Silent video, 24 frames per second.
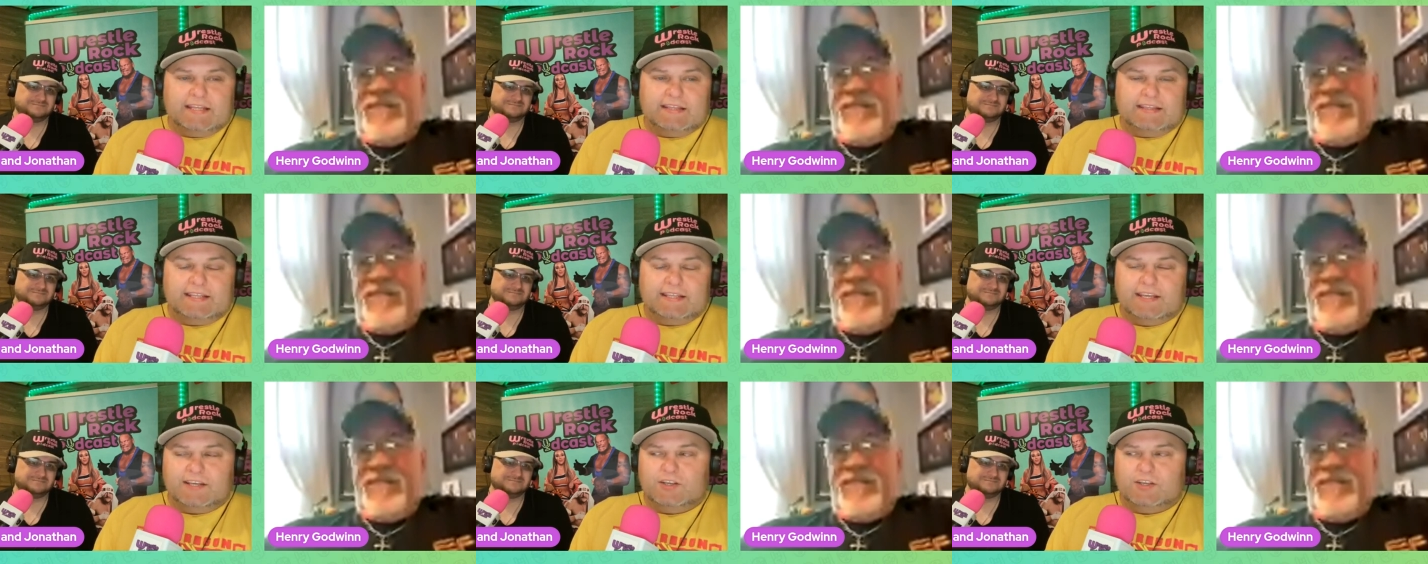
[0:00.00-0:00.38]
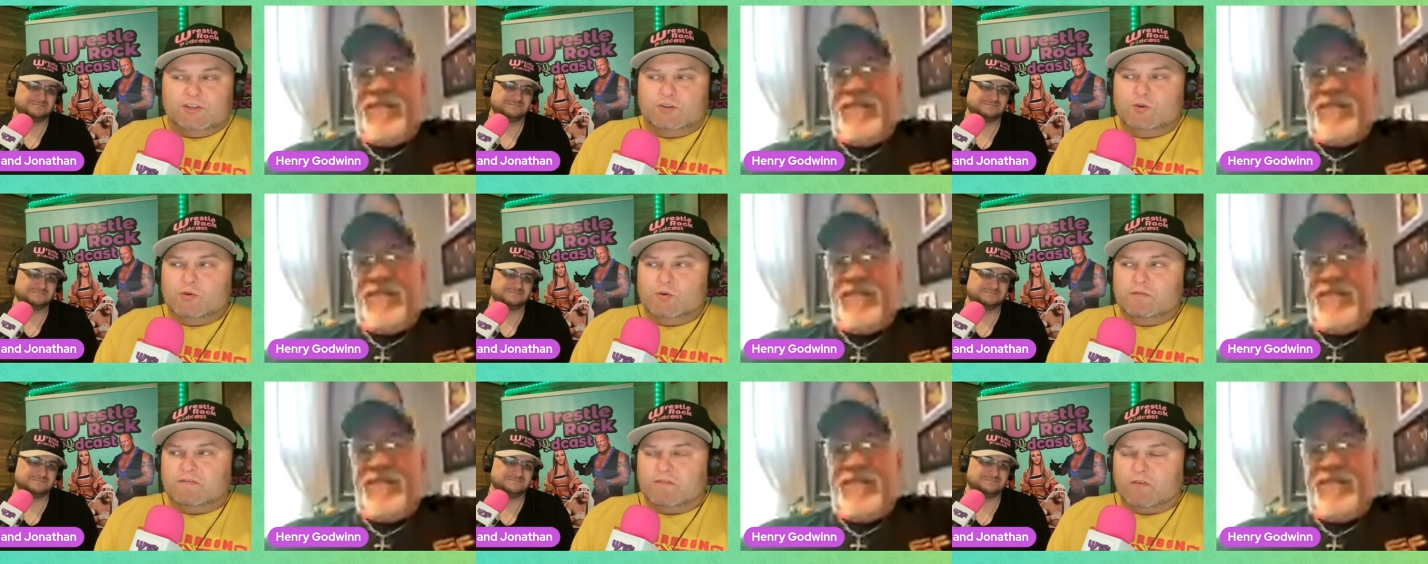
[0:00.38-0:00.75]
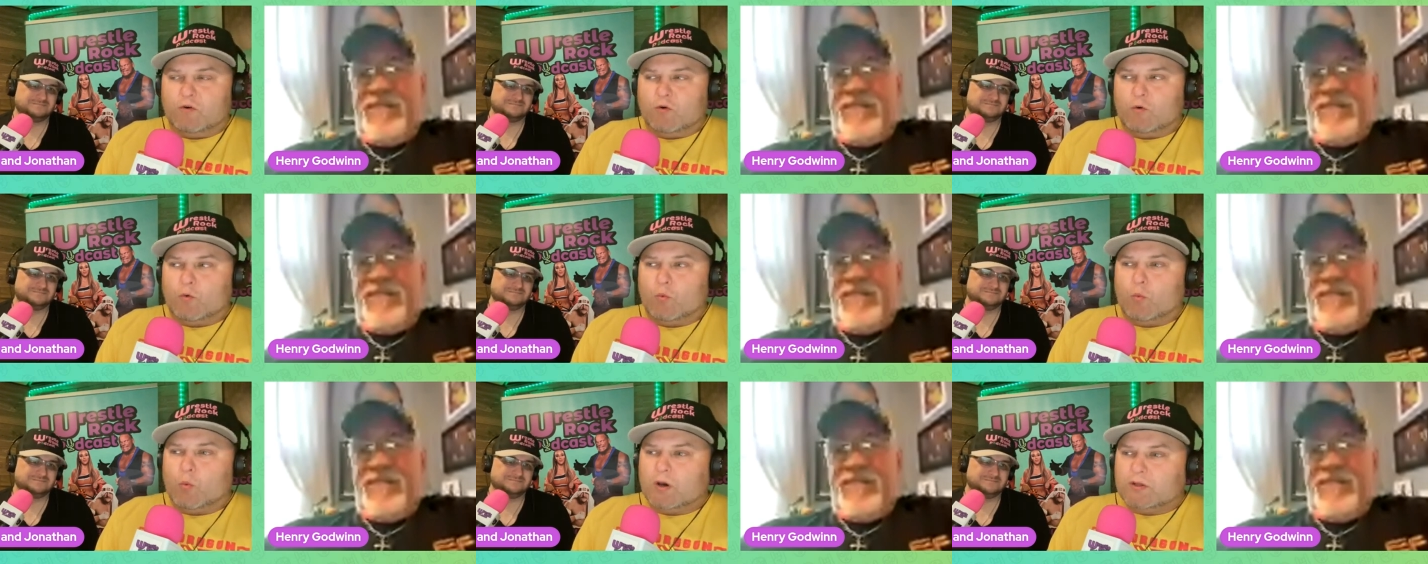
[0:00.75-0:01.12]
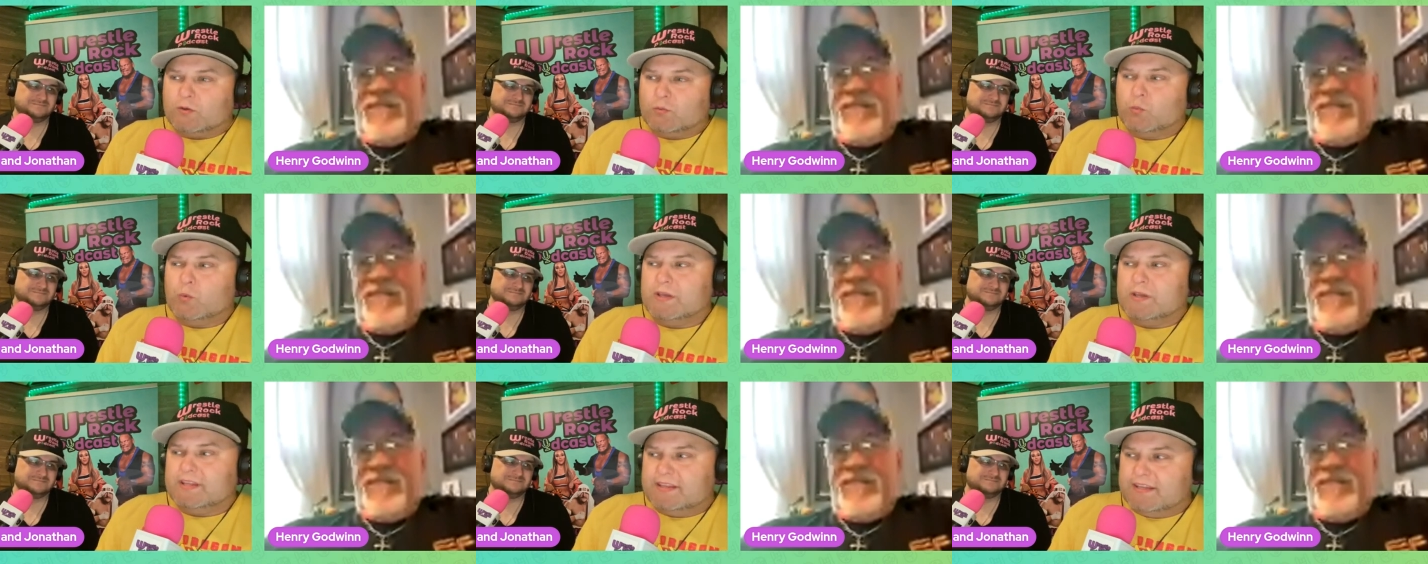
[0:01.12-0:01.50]
Speaker 1: Thank you for what
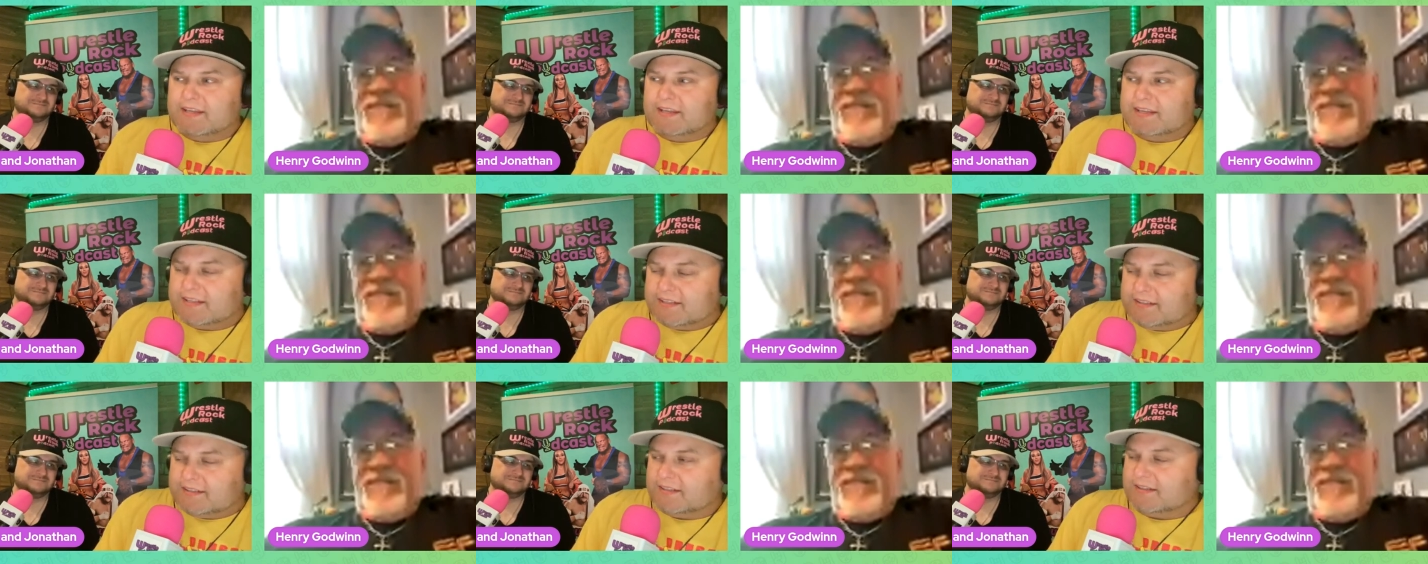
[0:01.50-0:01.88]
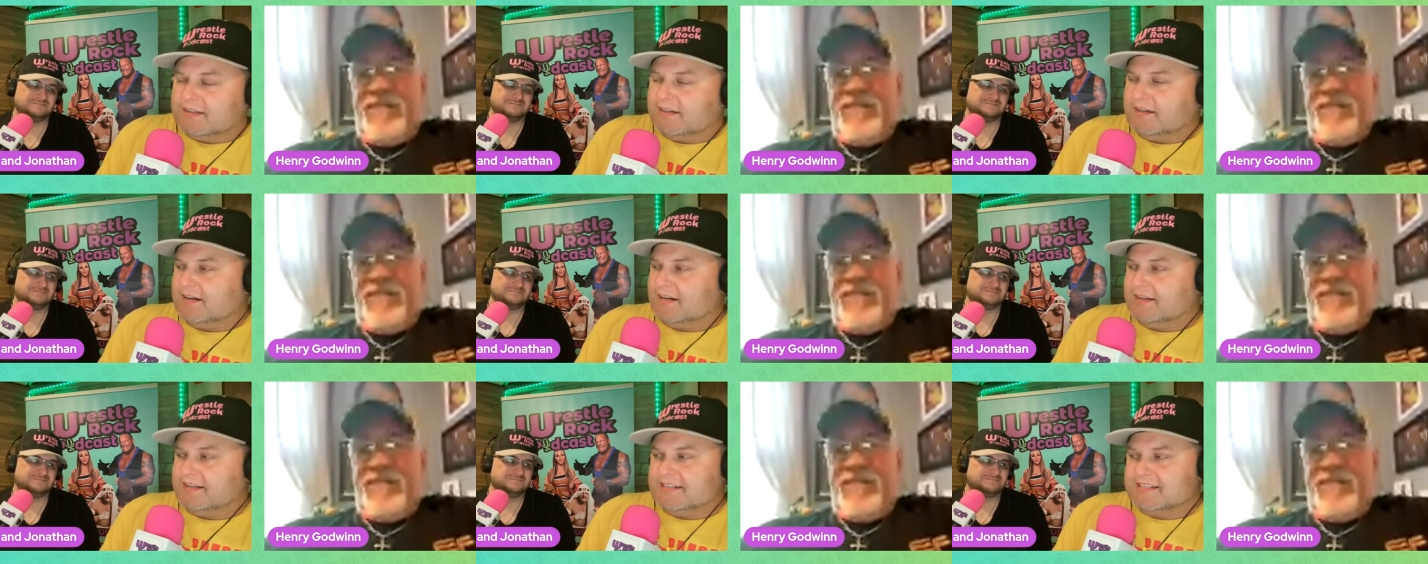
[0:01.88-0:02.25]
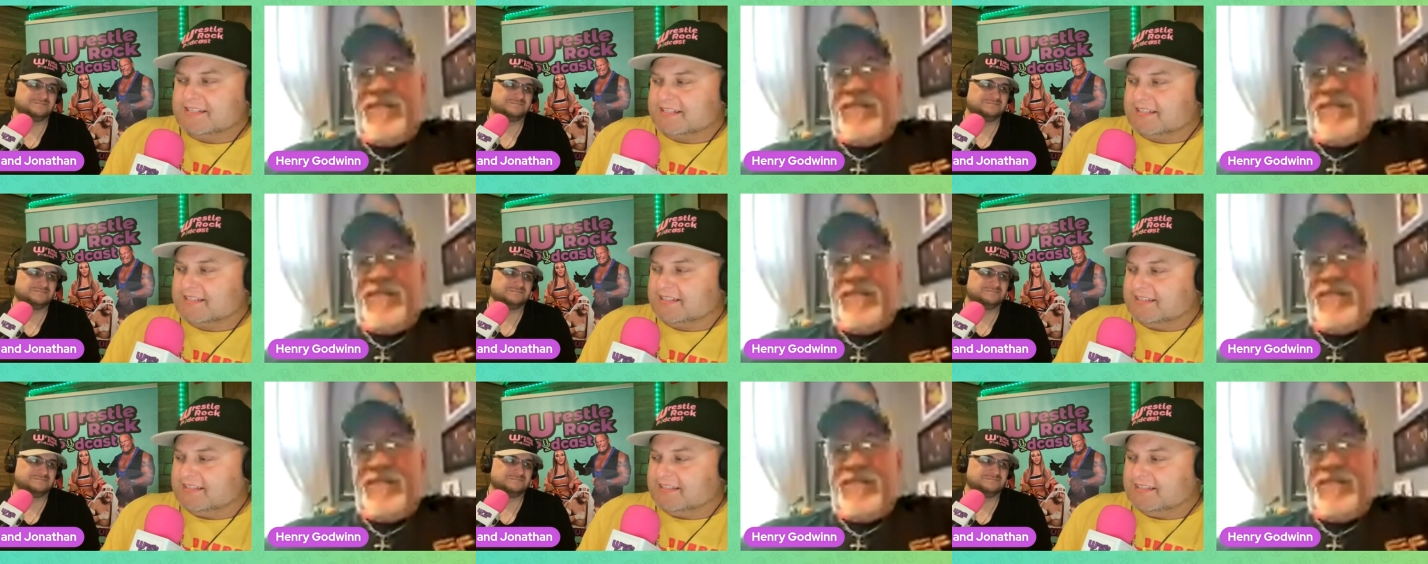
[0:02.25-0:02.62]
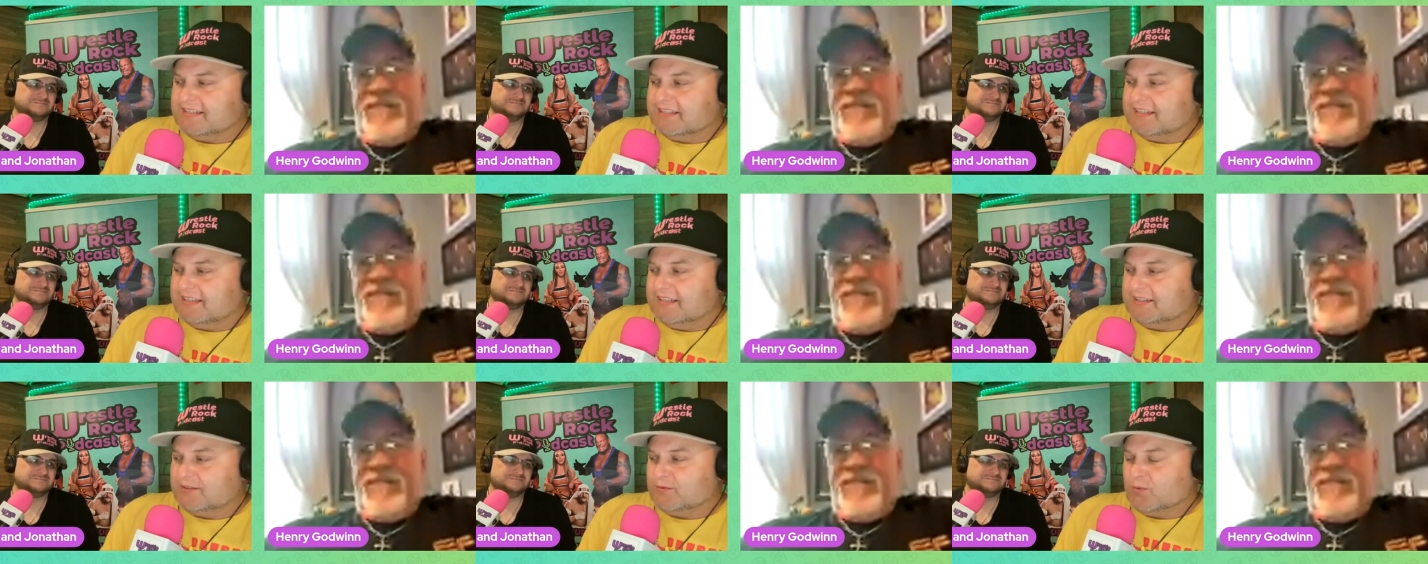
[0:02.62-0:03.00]
we did. Honestly,
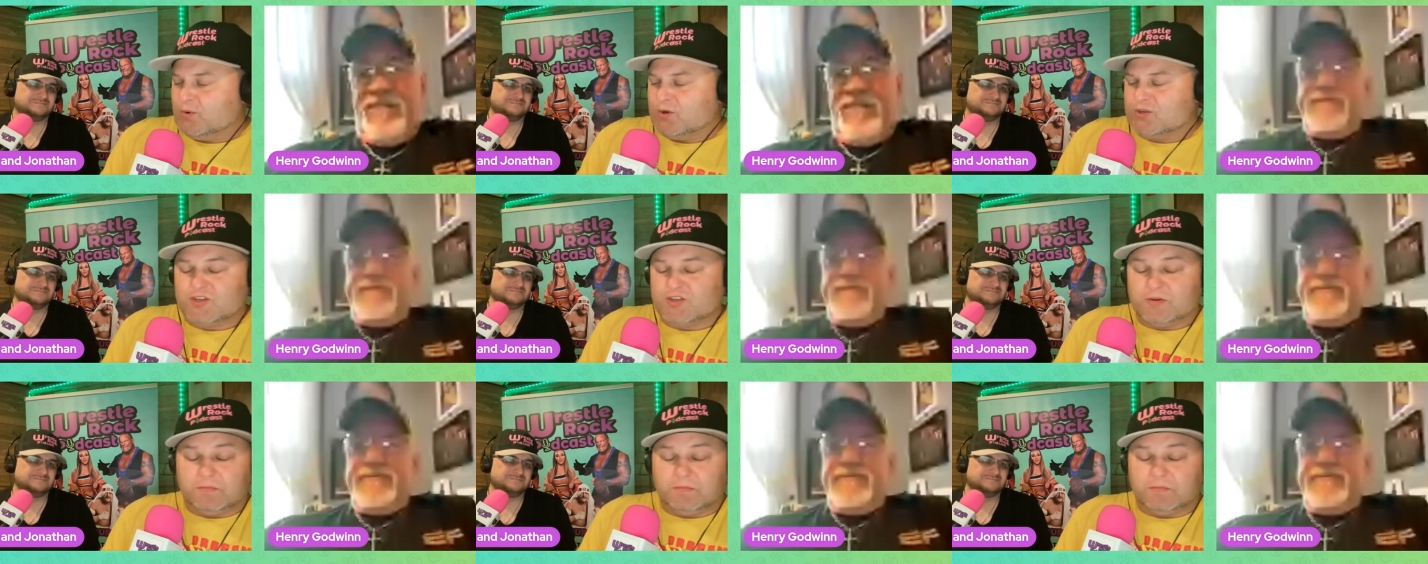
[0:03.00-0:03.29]
it was